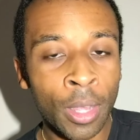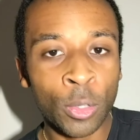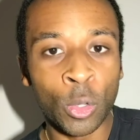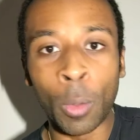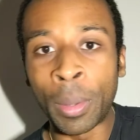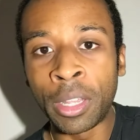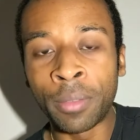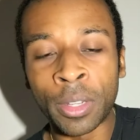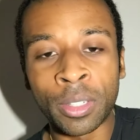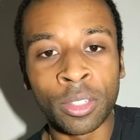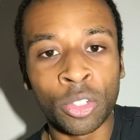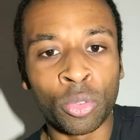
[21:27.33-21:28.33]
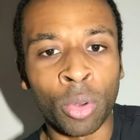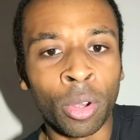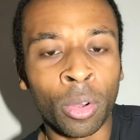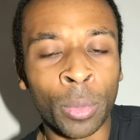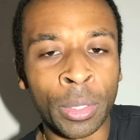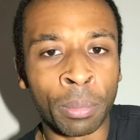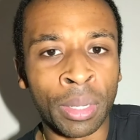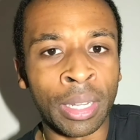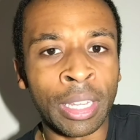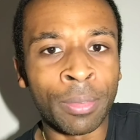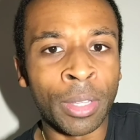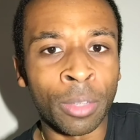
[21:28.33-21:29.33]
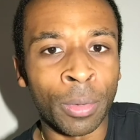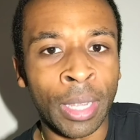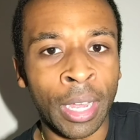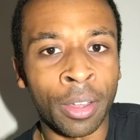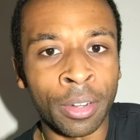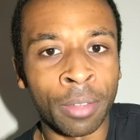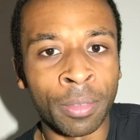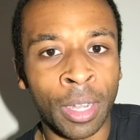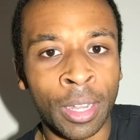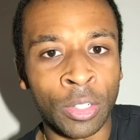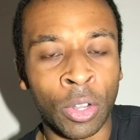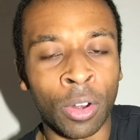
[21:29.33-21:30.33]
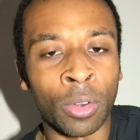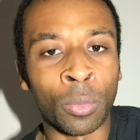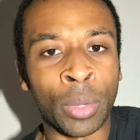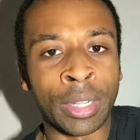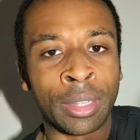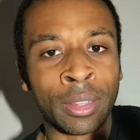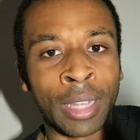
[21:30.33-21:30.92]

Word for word: So many of us struggle with believing the reality of God's heart when